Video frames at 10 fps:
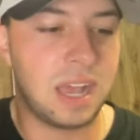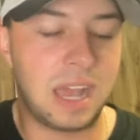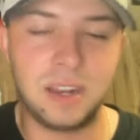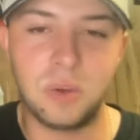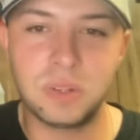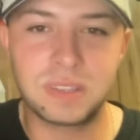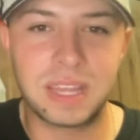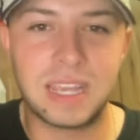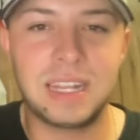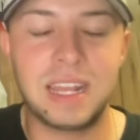I know it's
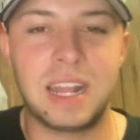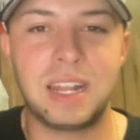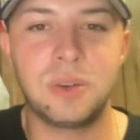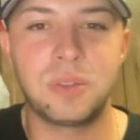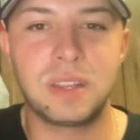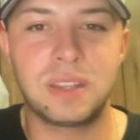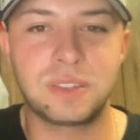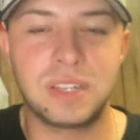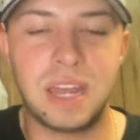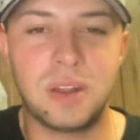late, and I know that
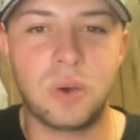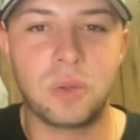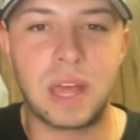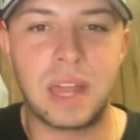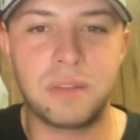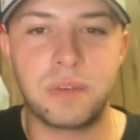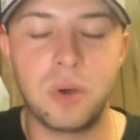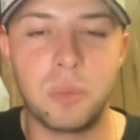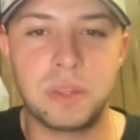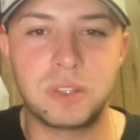there's not a whole lot of
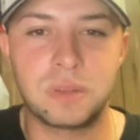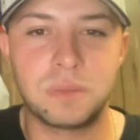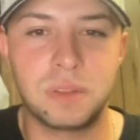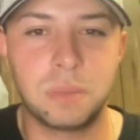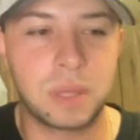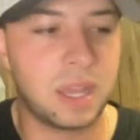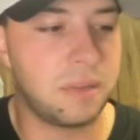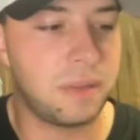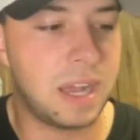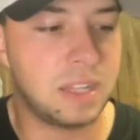hope in terms of the
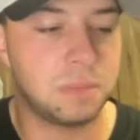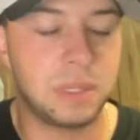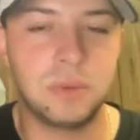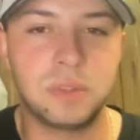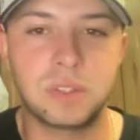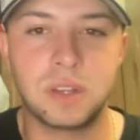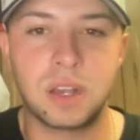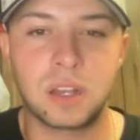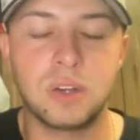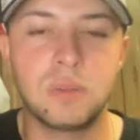playoff odds, but it was a,
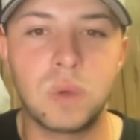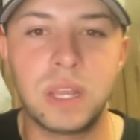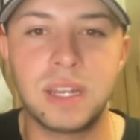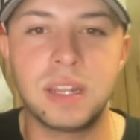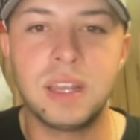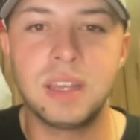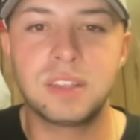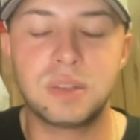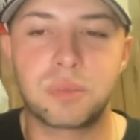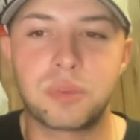a good win
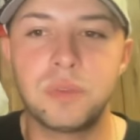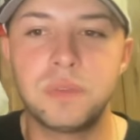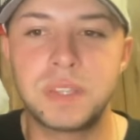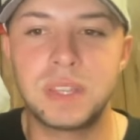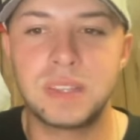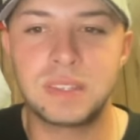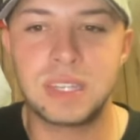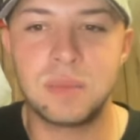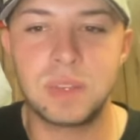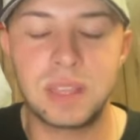to prove to this
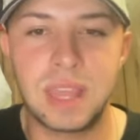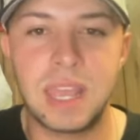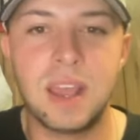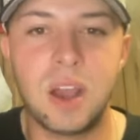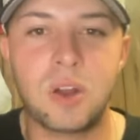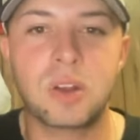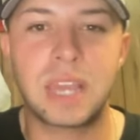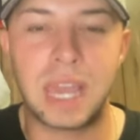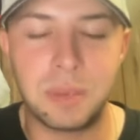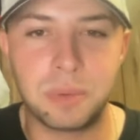team that they are
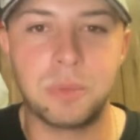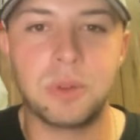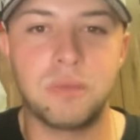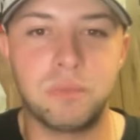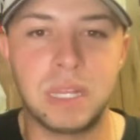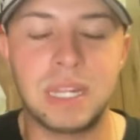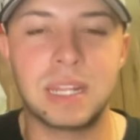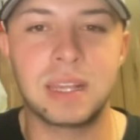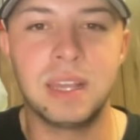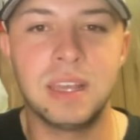capable of
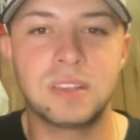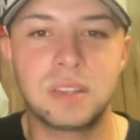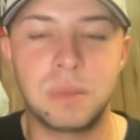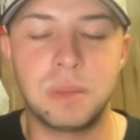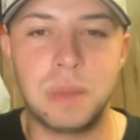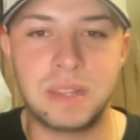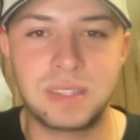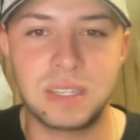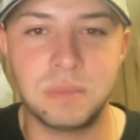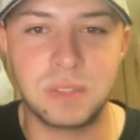beating some of the
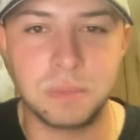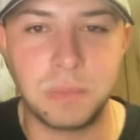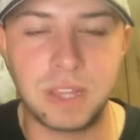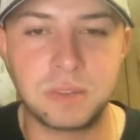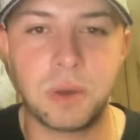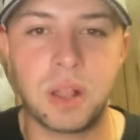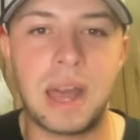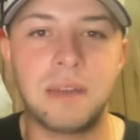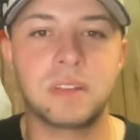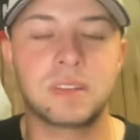best teams in baseball.
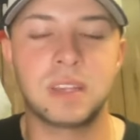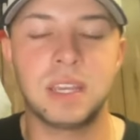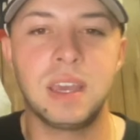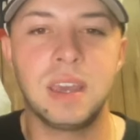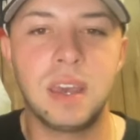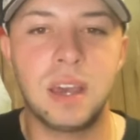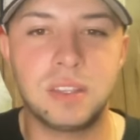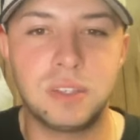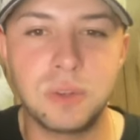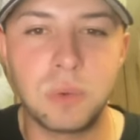Obviously, a
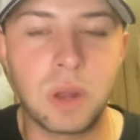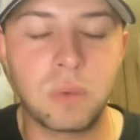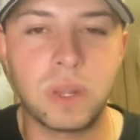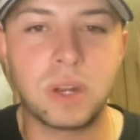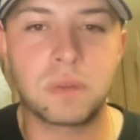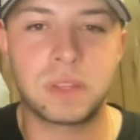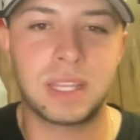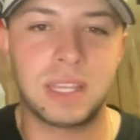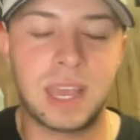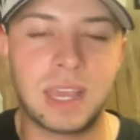two to one win over
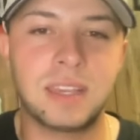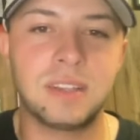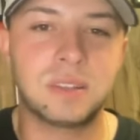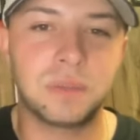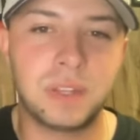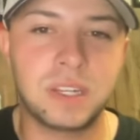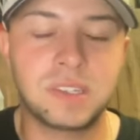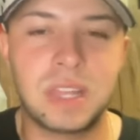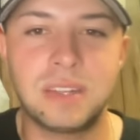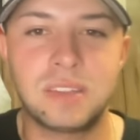the Yankees to
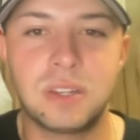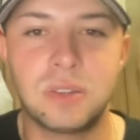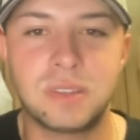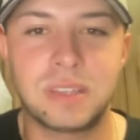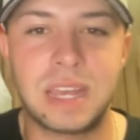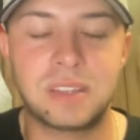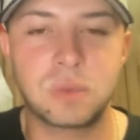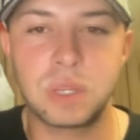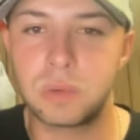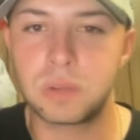finish that series
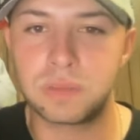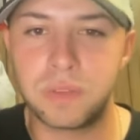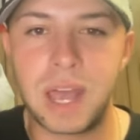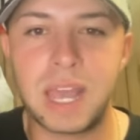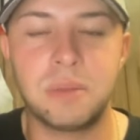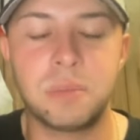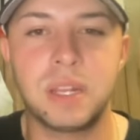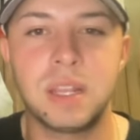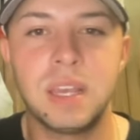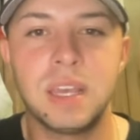last week was fine,
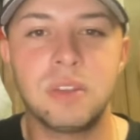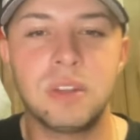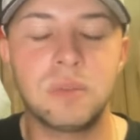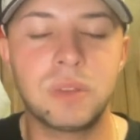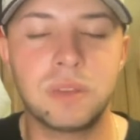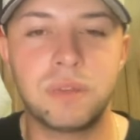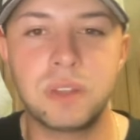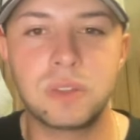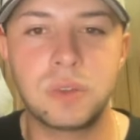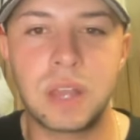but you didn't really
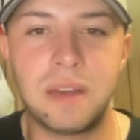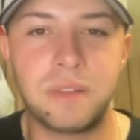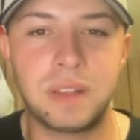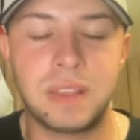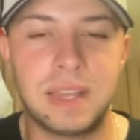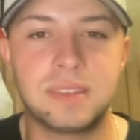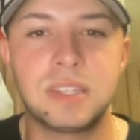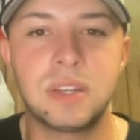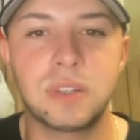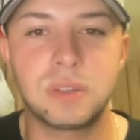feel too confident that
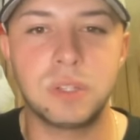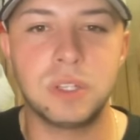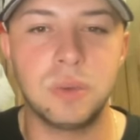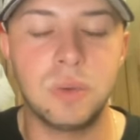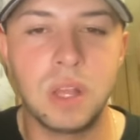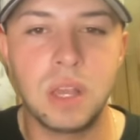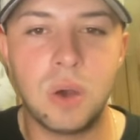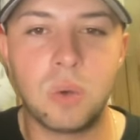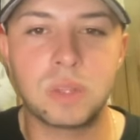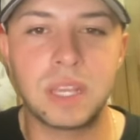series when you
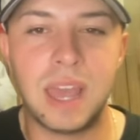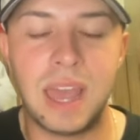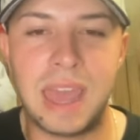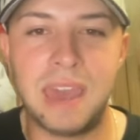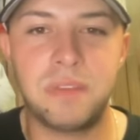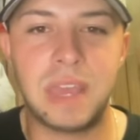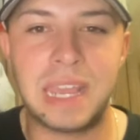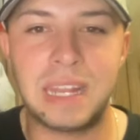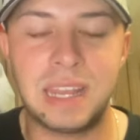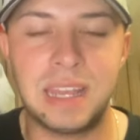only have
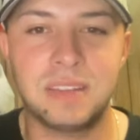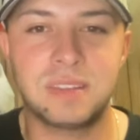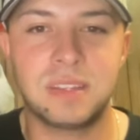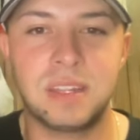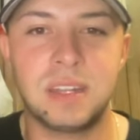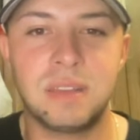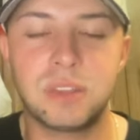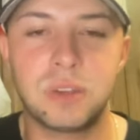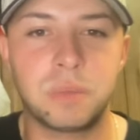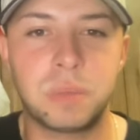eight hits. And
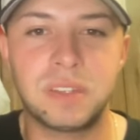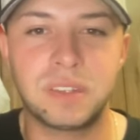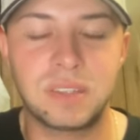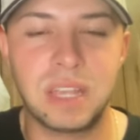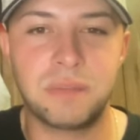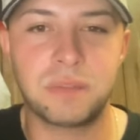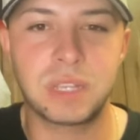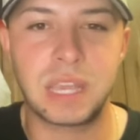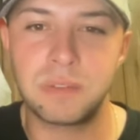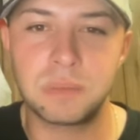even though your pitching staff
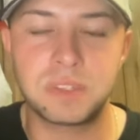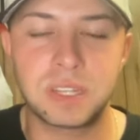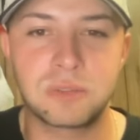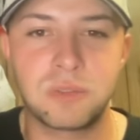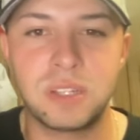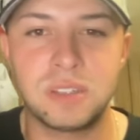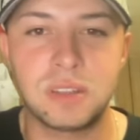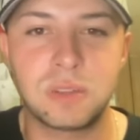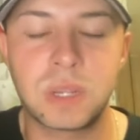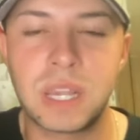only gave up six runs
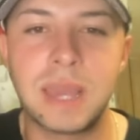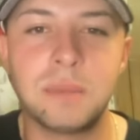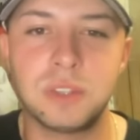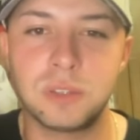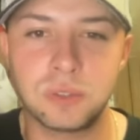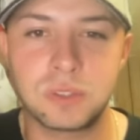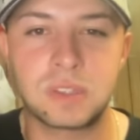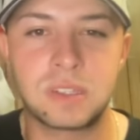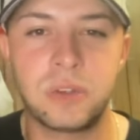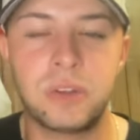in three games, you lose the
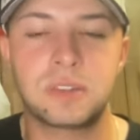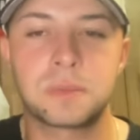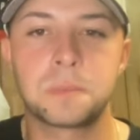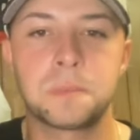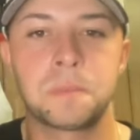series.